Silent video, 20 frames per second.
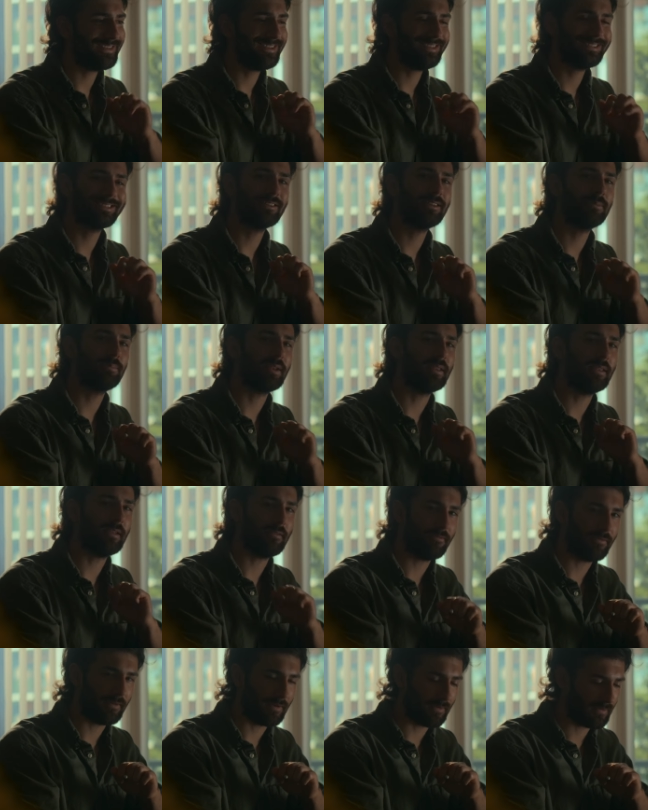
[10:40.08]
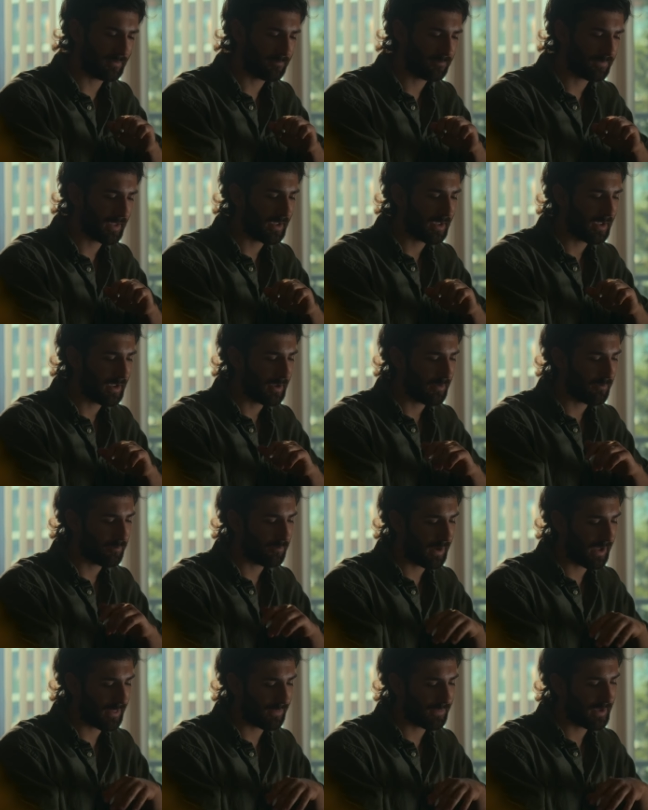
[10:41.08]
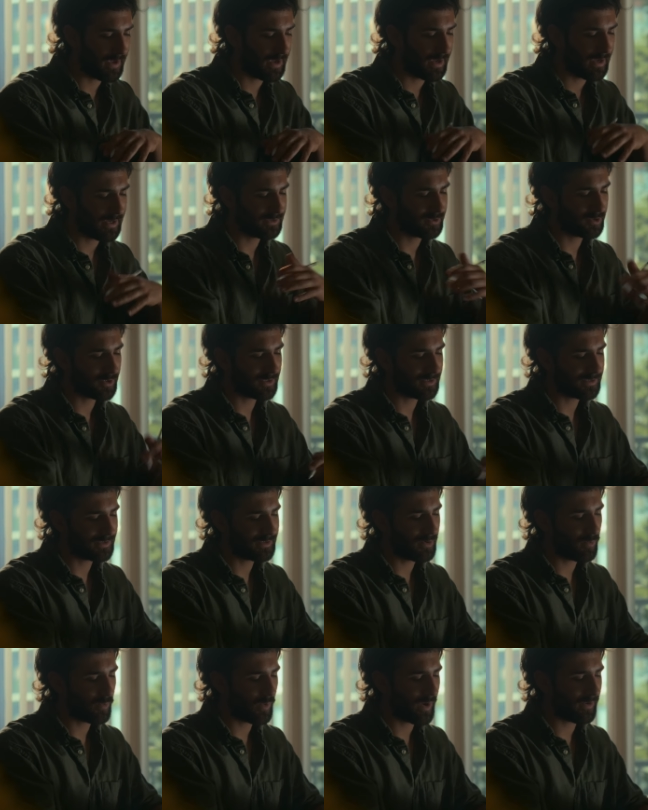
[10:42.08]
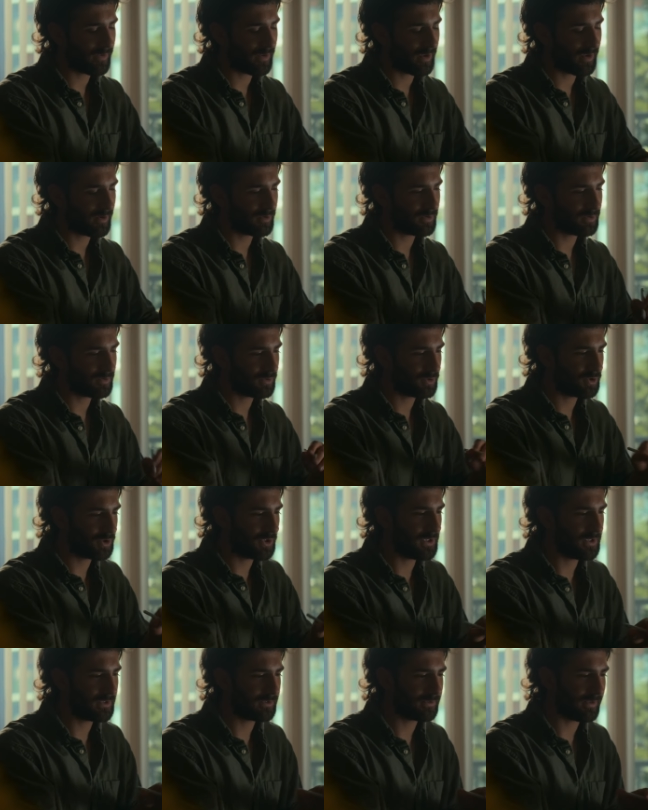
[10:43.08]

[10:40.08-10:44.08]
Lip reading: is a little bit different. But as you can see, when she's